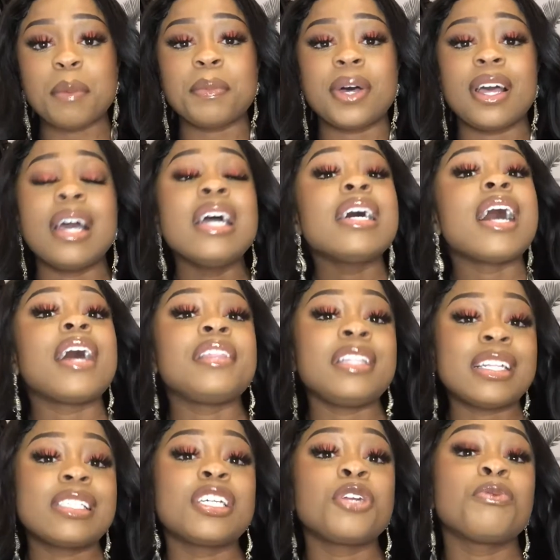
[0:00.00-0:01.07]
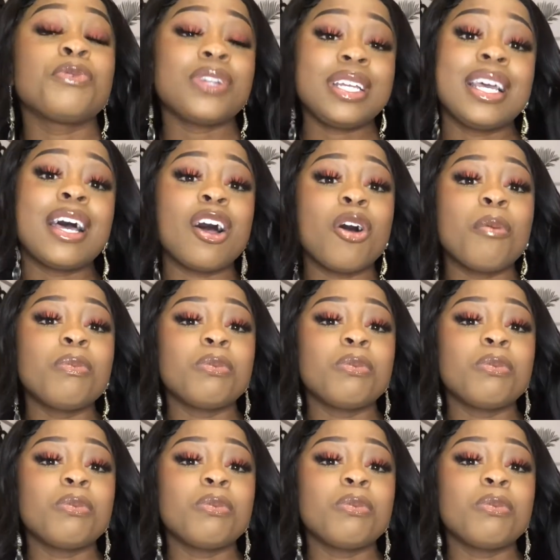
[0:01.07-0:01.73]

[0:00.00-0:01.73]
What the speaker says: but I think that's going to really help